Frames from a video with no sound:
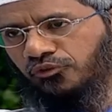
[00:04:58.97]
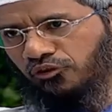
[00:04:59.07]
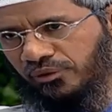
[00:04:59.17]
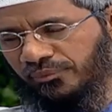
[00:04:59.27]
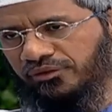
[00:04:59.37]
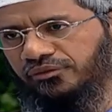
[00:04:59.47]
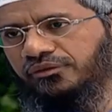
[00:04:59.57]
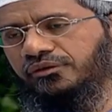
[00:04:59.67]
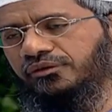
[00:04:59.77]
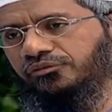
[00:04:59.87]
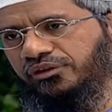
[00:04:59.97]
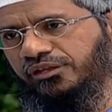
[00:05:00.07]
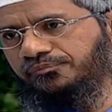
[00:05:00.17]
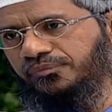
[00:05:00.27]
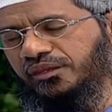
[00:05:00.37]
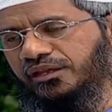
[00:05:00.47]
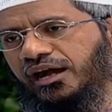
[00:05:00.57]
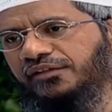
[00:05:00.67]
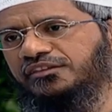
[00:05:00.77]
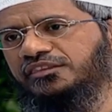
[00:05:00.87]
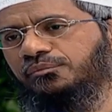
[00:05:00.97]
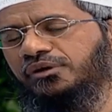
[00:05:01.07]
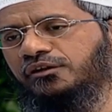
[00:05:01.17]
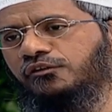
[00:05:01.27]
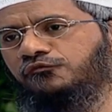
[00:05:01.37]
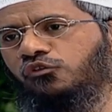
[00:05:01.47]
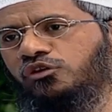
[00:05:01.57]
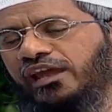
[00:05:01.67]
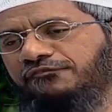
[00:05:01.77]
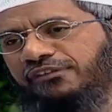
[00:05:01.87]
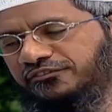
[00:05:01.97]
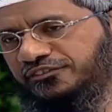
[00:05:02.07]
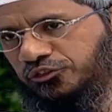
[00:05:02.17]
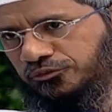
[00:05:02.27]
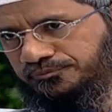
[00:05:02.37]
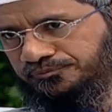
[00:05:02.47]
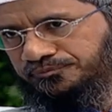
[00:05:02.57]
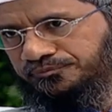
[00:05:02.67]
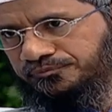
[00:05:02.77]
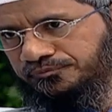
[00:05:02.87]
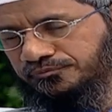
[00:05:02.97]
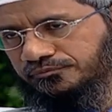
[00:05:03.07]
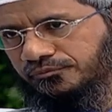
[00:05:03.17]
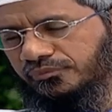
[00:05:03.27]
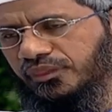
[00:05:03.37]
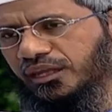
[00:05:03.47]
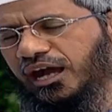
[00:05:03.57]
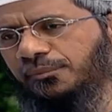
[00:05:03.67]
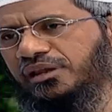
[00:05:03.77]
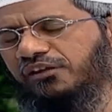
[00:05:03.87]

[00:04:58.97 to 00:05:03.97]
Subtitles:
volume number 3, Hadith number 4950, our